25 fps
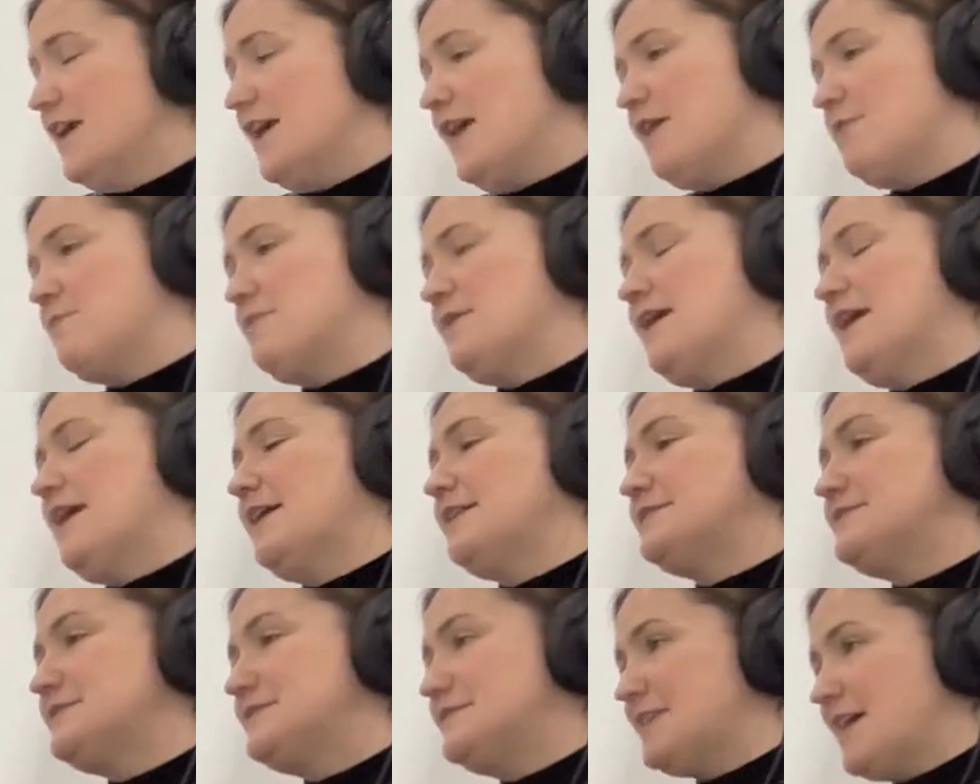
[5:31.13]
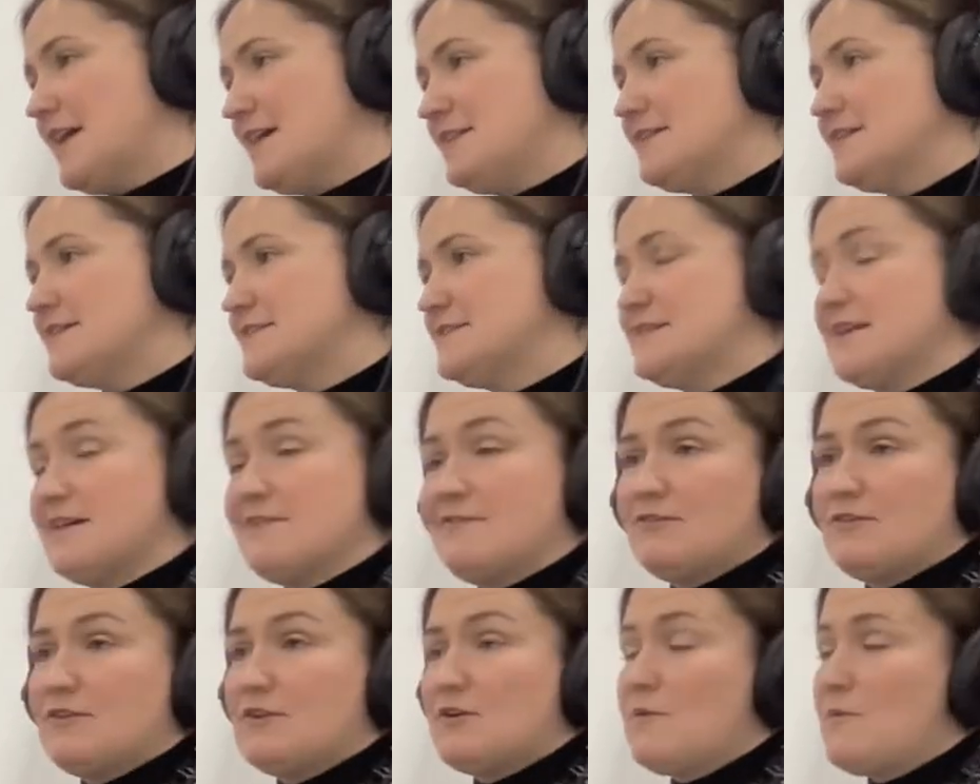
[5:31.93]
And we had stylists that
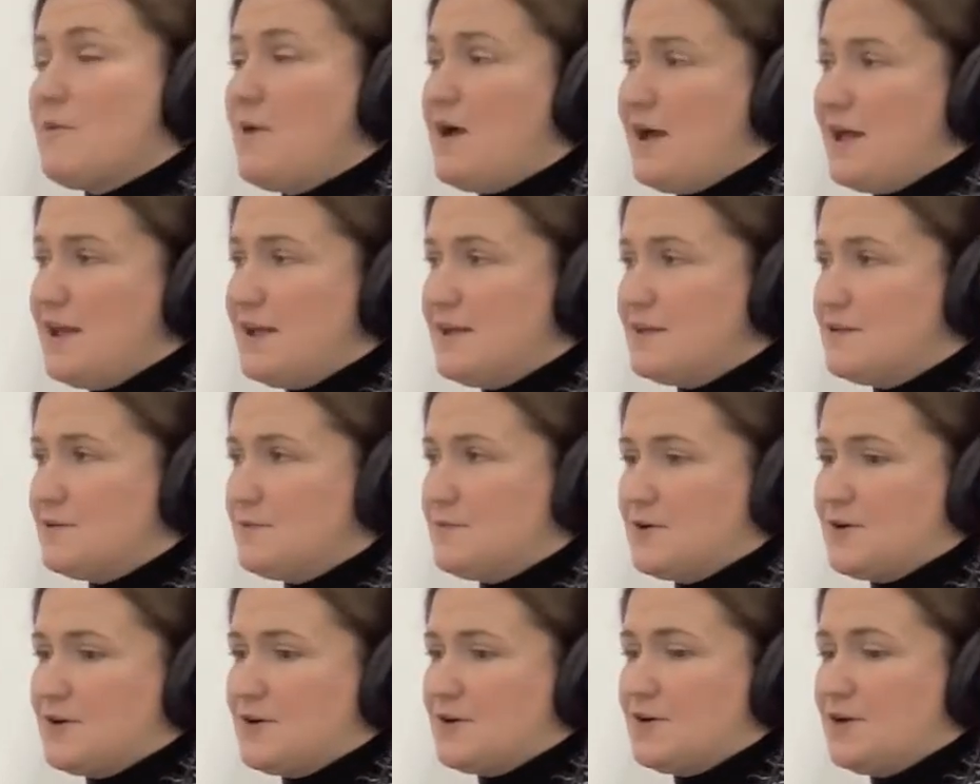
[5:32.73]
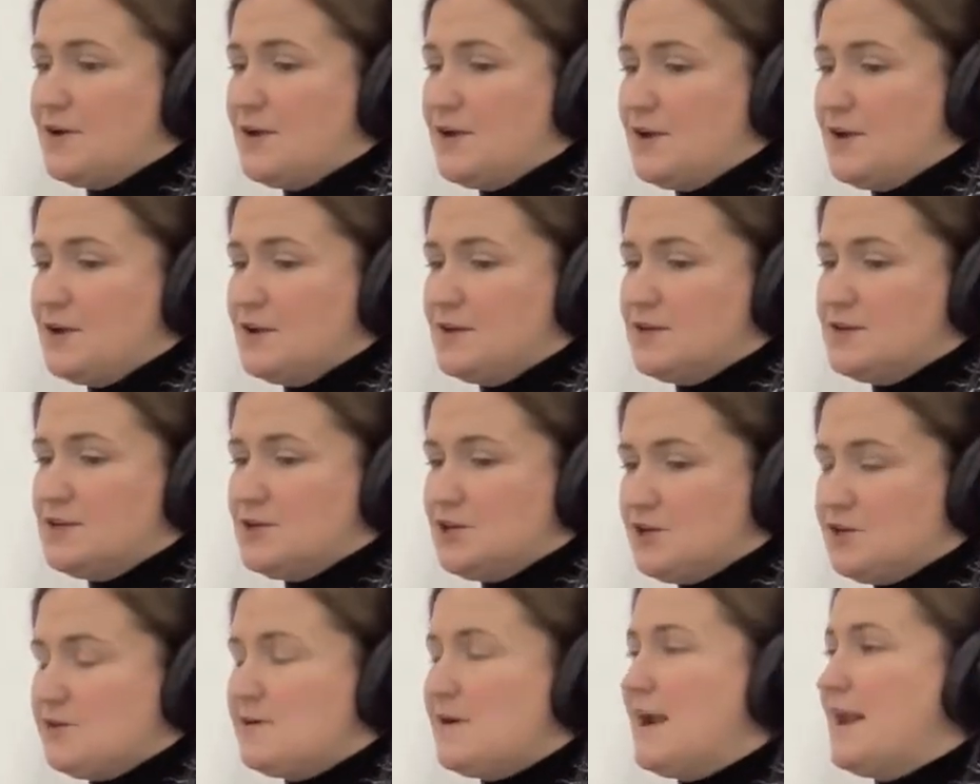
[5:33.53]
for a while were
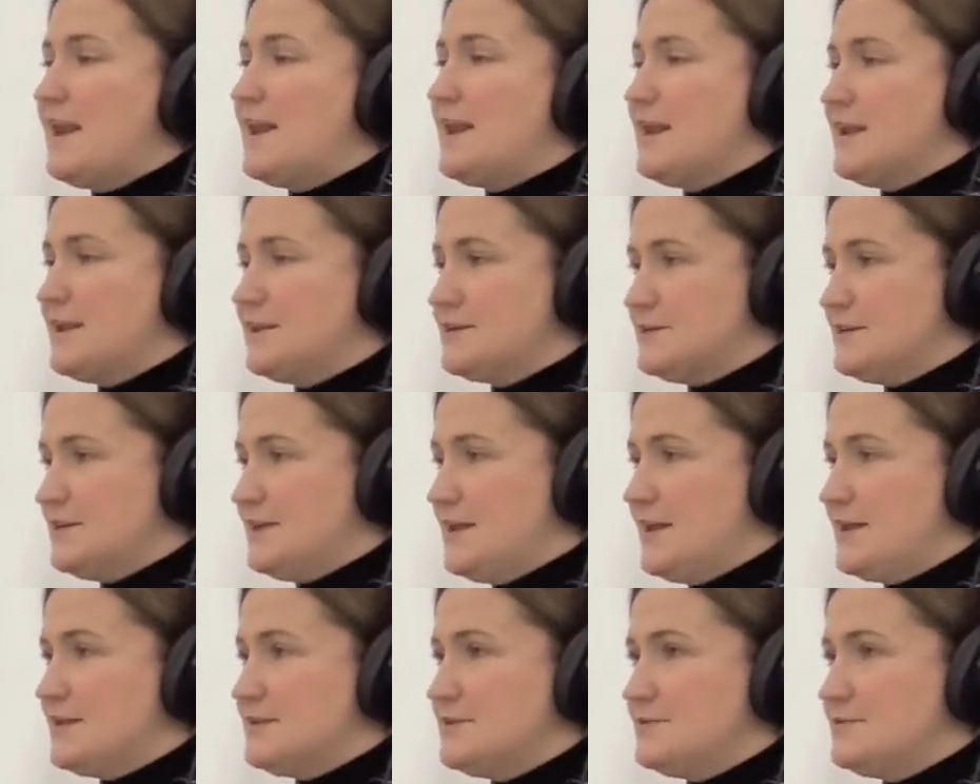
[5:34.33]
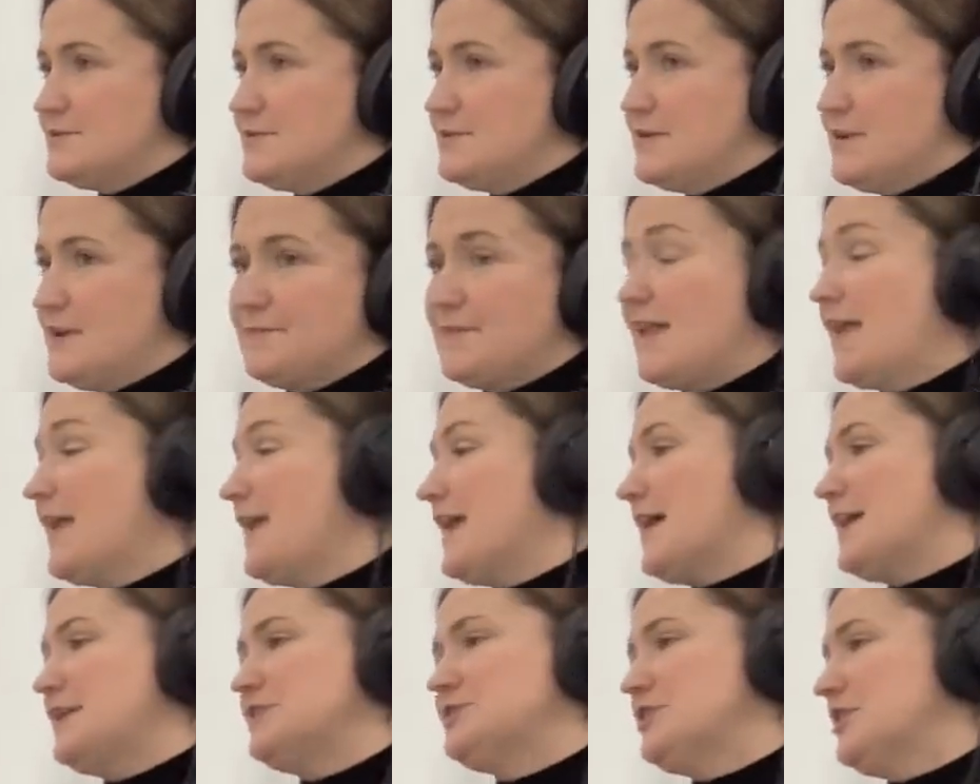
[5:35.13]
curating and
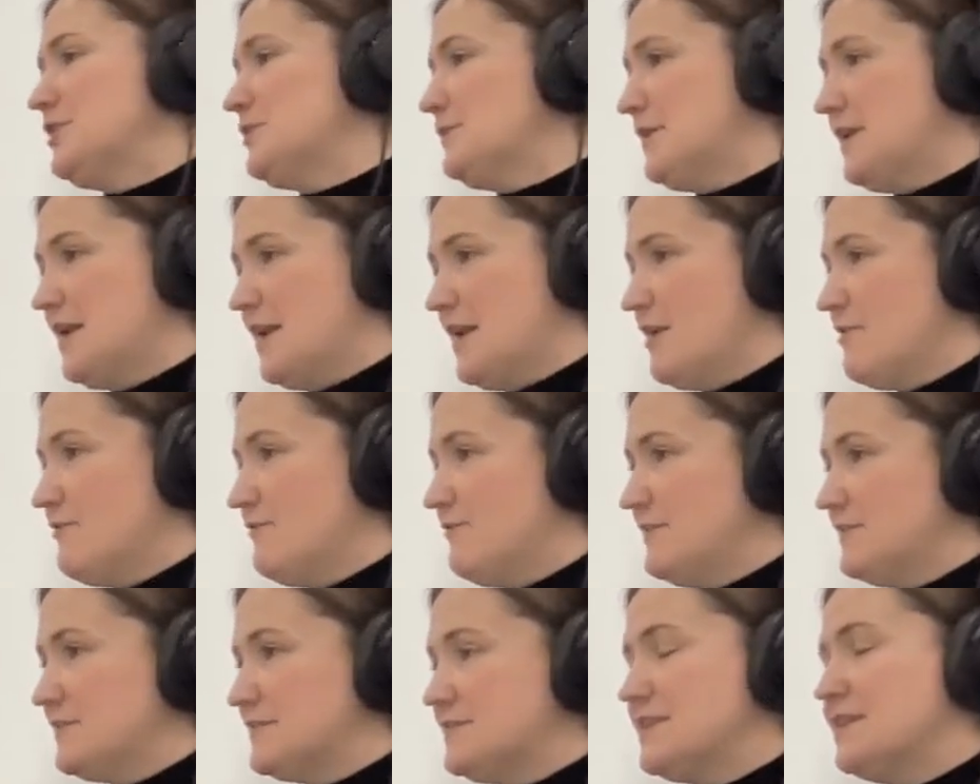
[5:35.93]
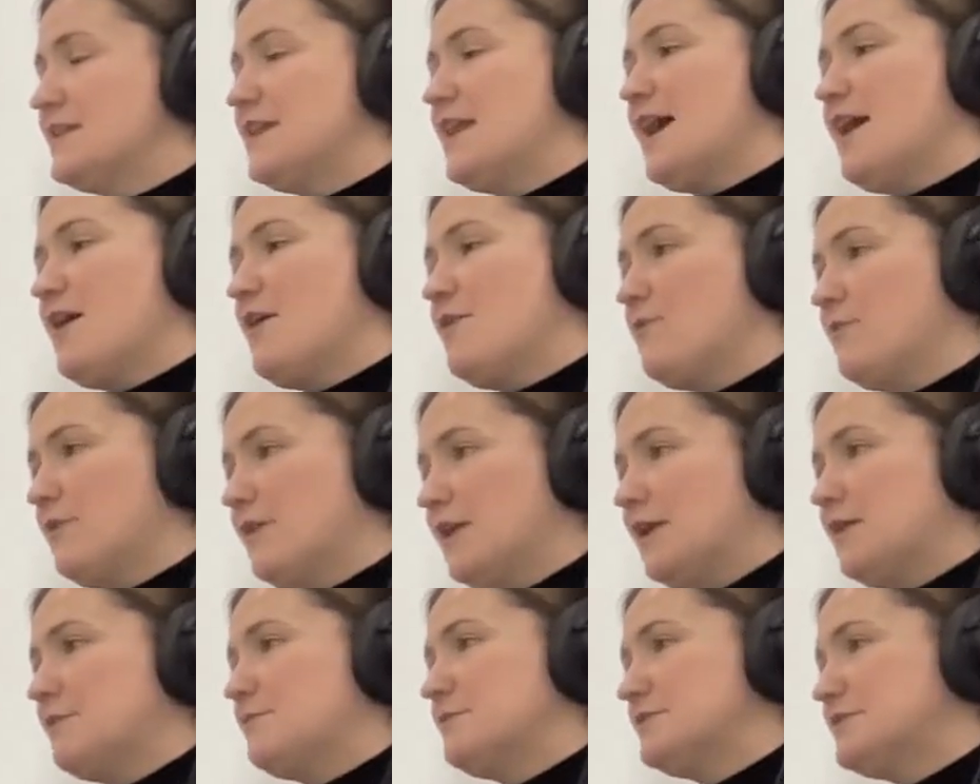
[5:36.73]
AI generated outfits. And now we're
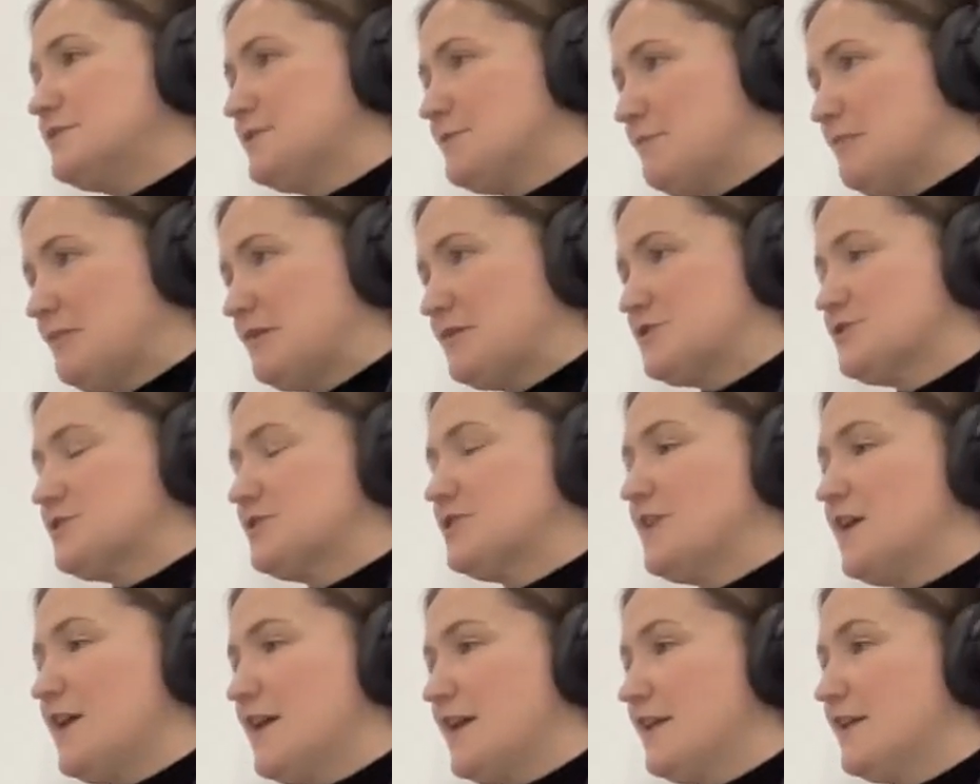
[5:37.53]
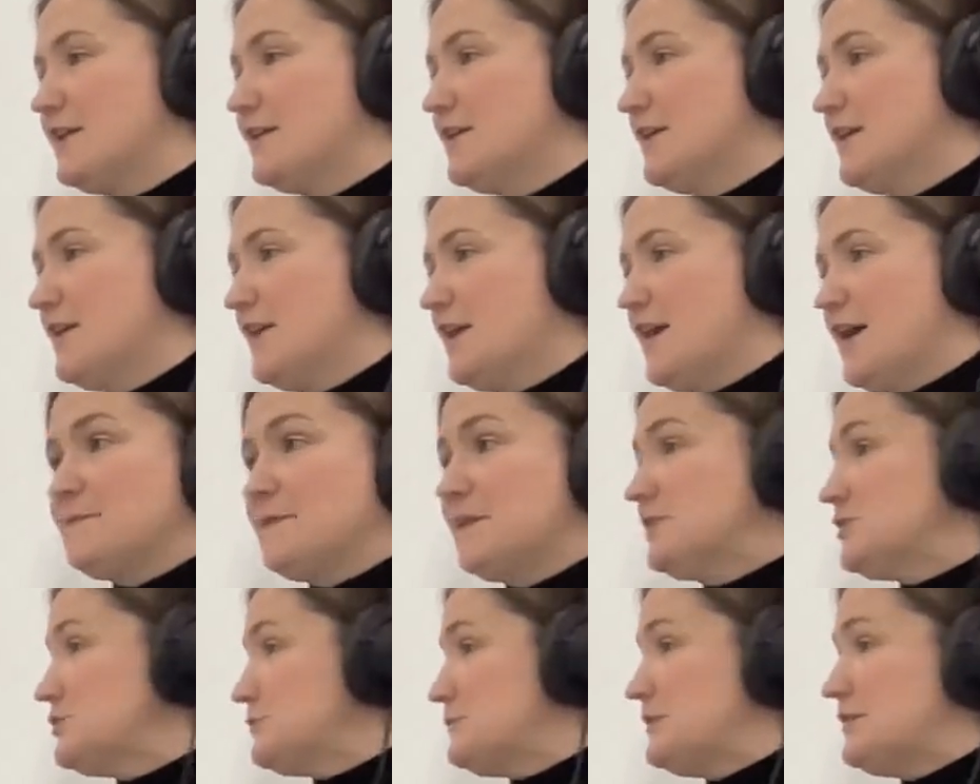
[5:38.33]
able to push a lot
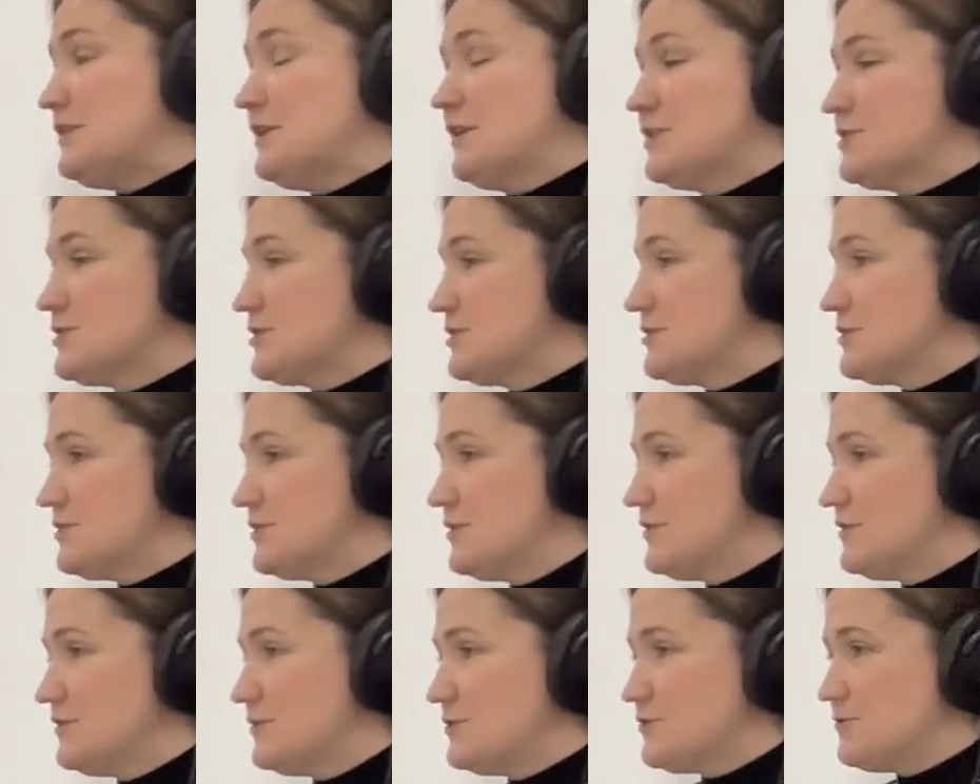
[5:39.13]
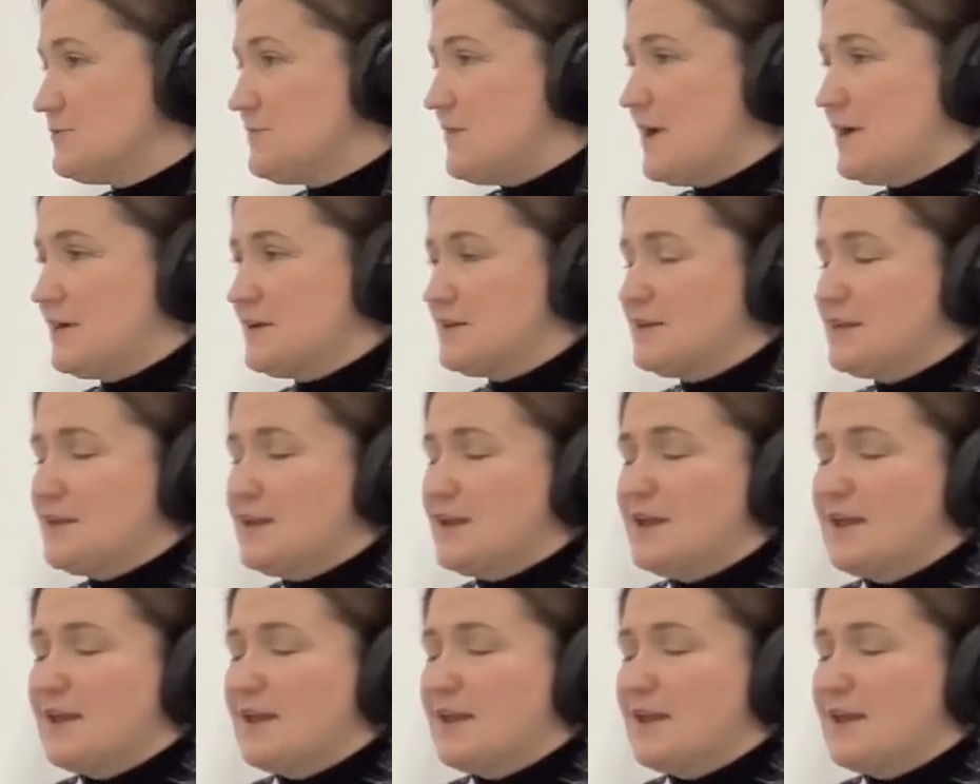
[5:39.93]
into production directly.